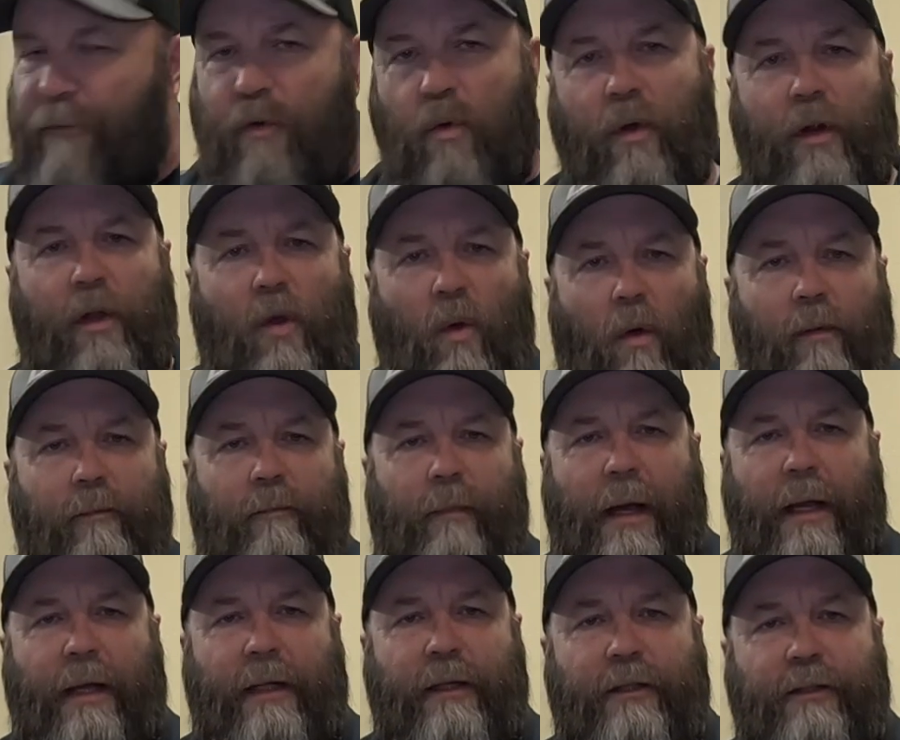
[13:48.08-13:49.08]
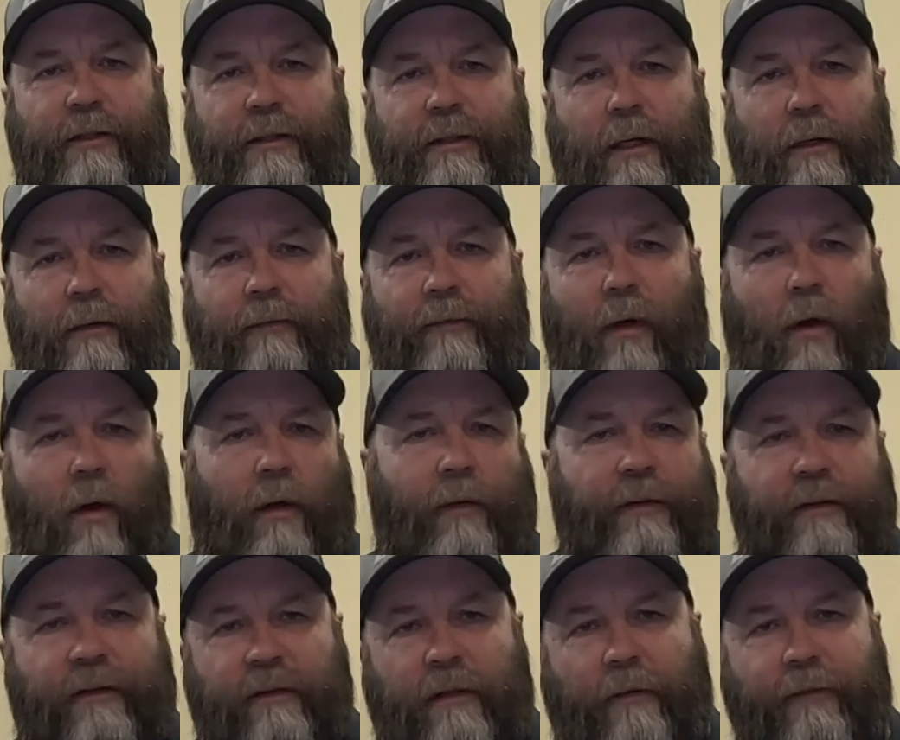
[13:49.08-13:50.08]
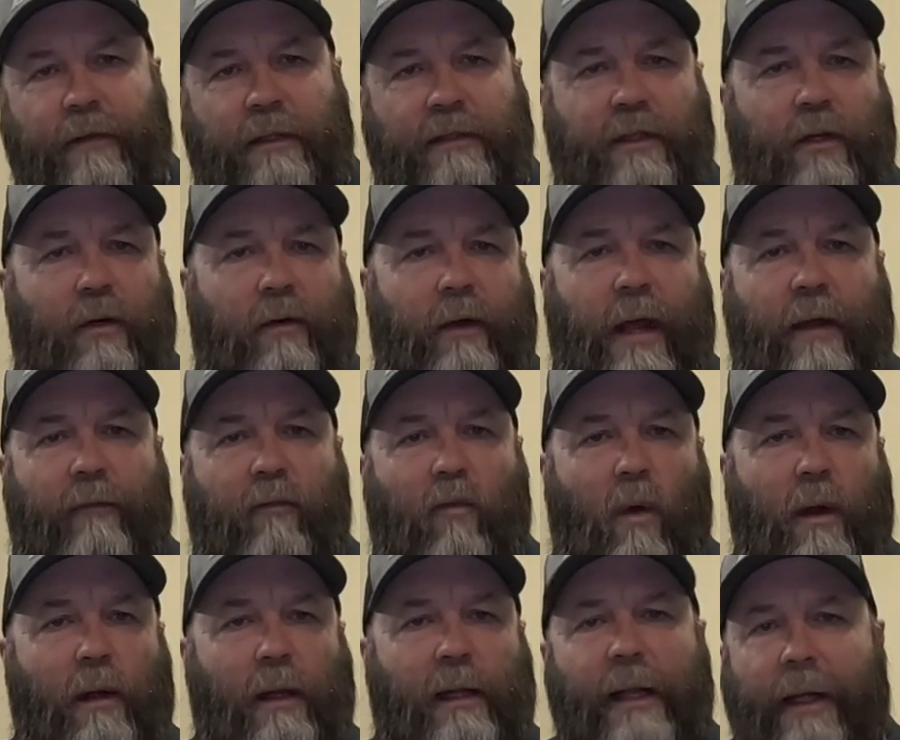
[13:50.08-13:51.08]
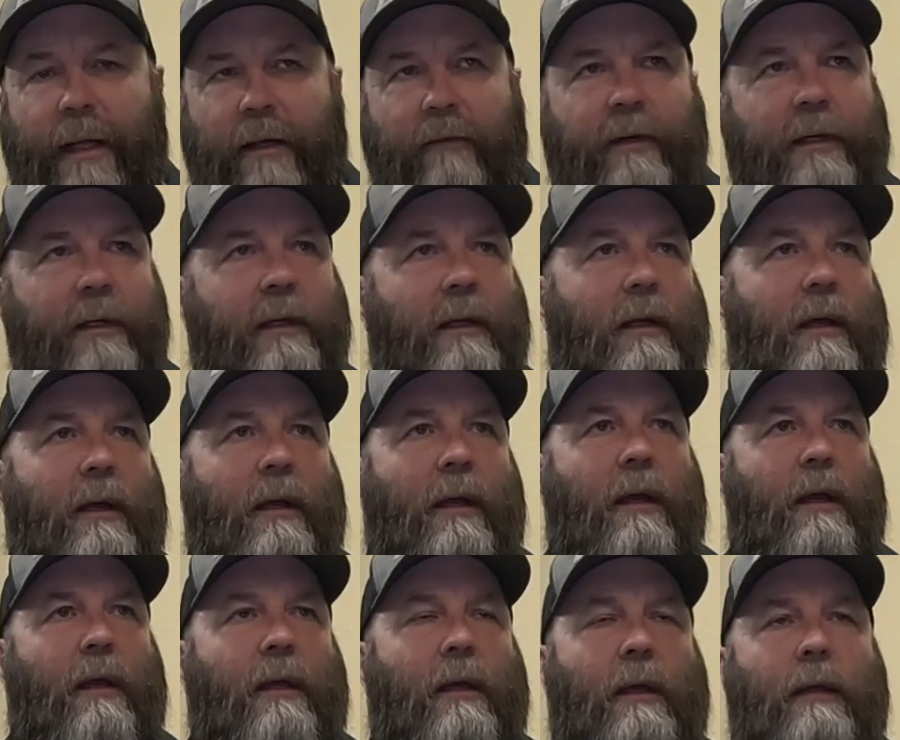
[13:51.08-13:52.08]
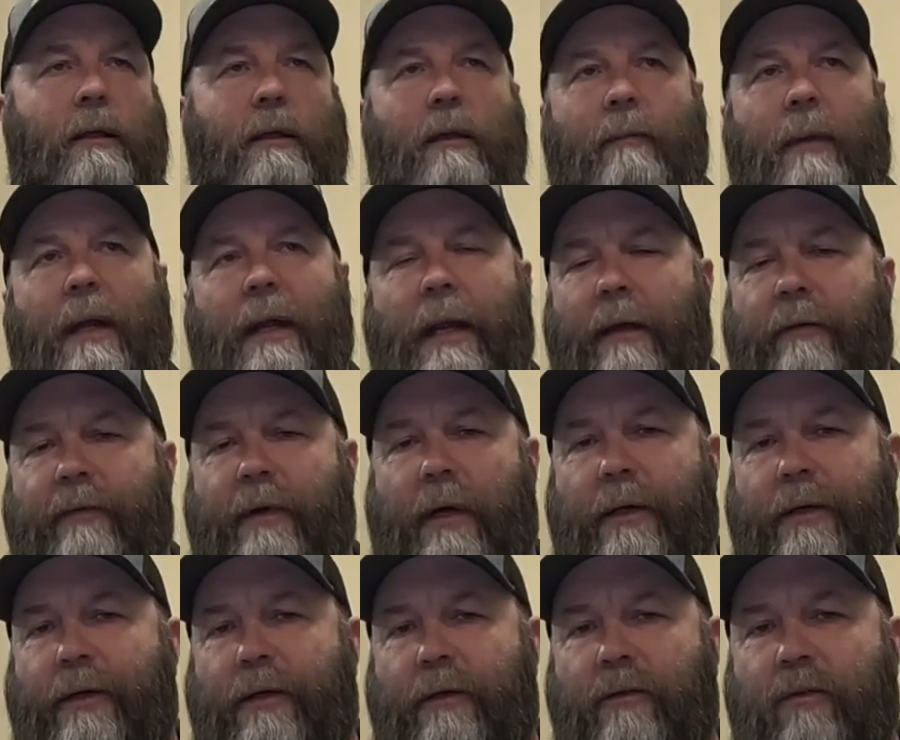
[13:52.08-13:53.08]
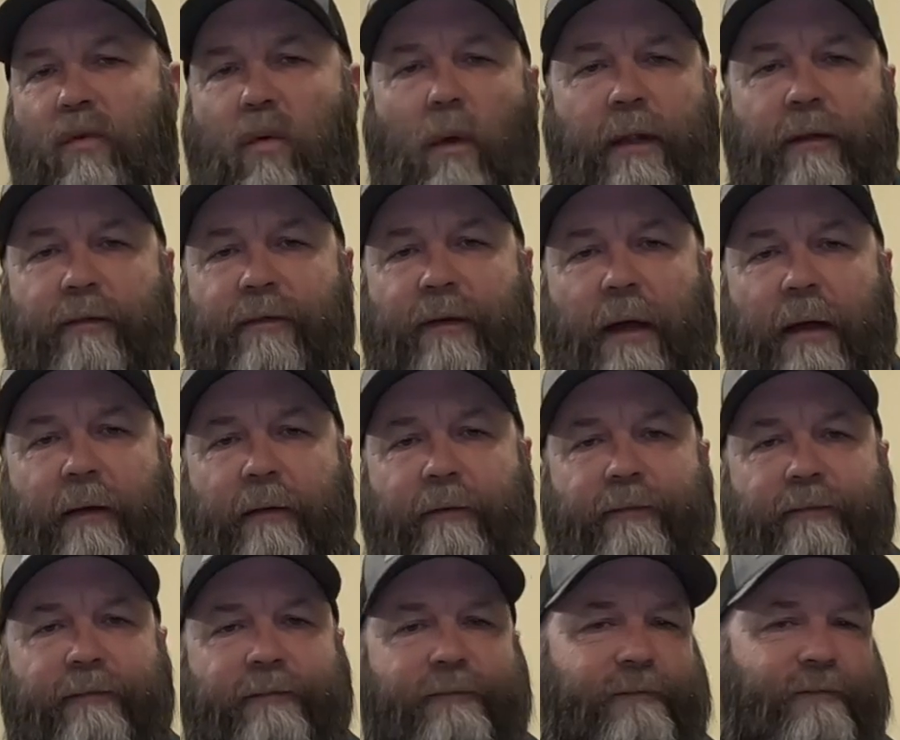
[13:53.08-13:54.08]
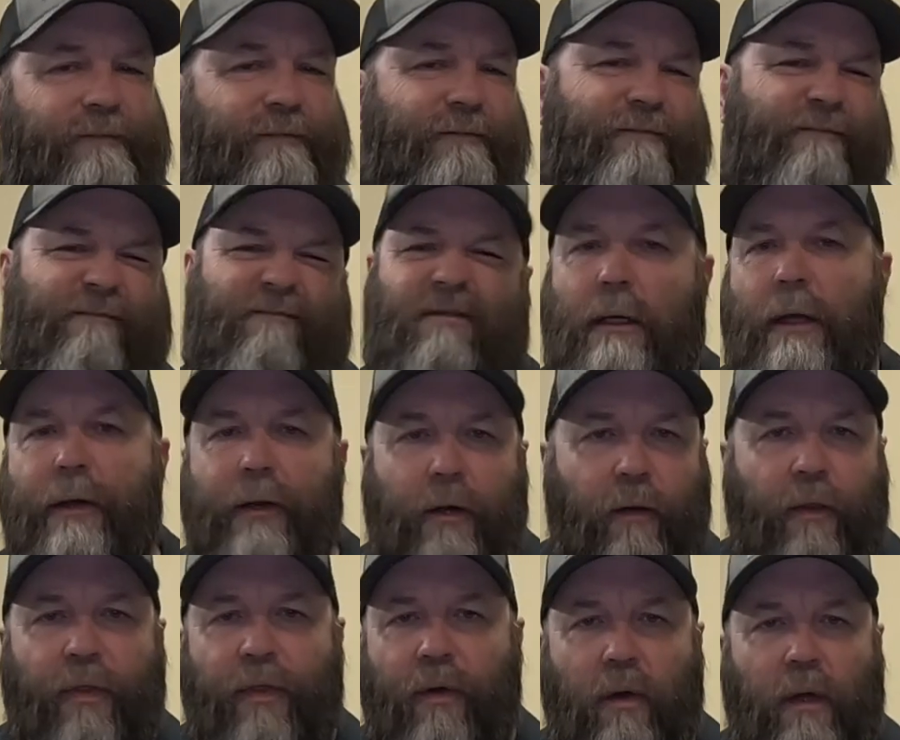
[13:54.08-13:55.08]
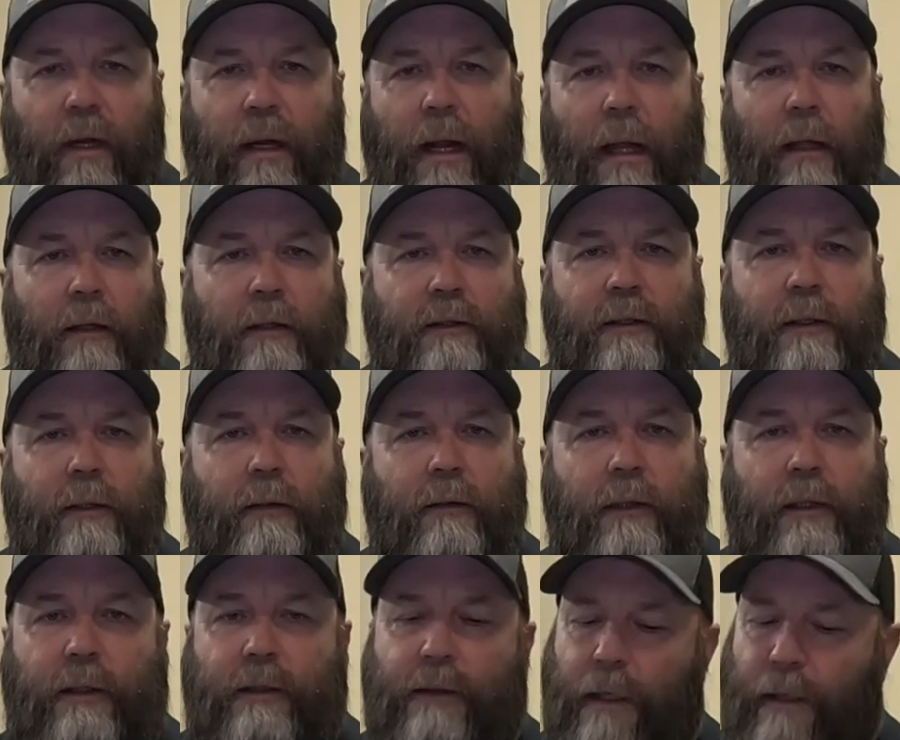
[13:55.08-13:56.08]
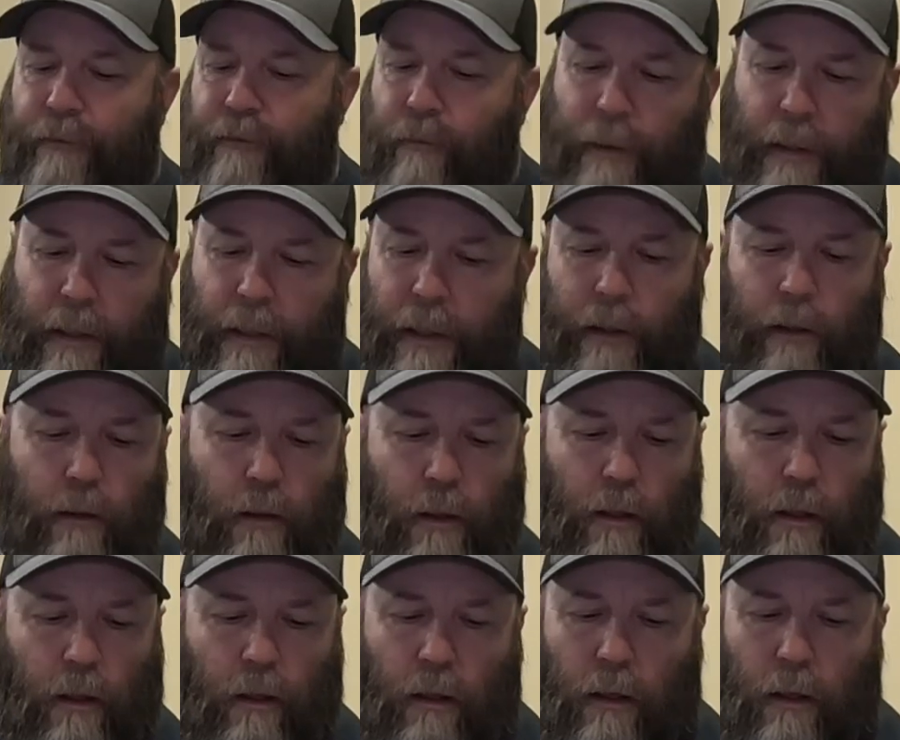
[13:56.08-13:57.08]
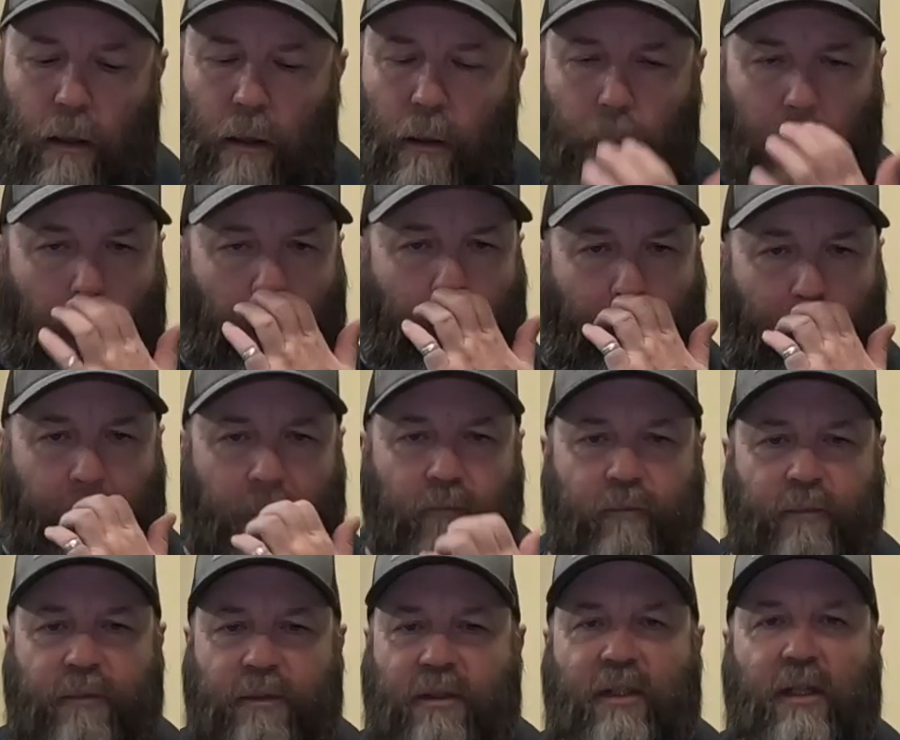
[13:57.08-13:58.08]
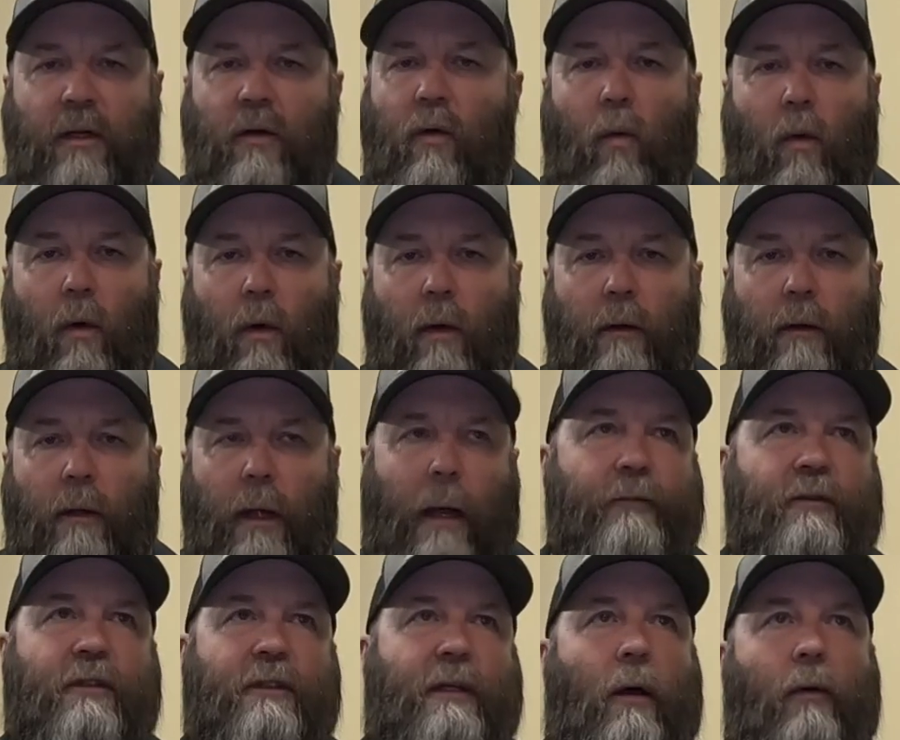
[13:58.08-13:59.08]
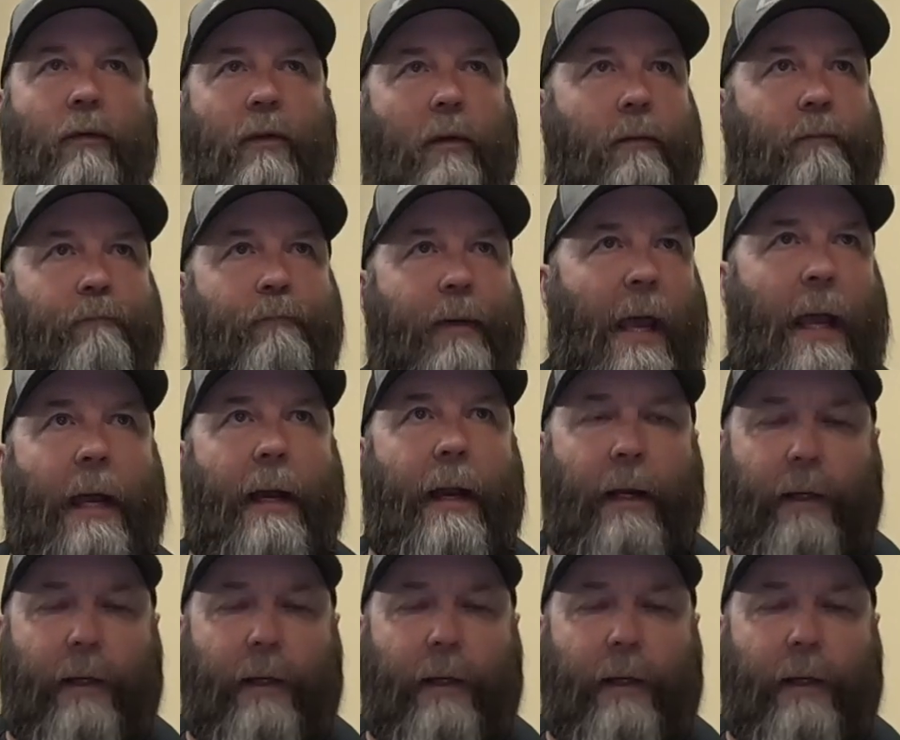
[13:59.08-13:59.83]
you were to go out and buy it yourself, all the stuff, because you don't have one lick of it, you might have $125, $130 into it, because you're gonna have to buy steel wool. I'm just counting the pad I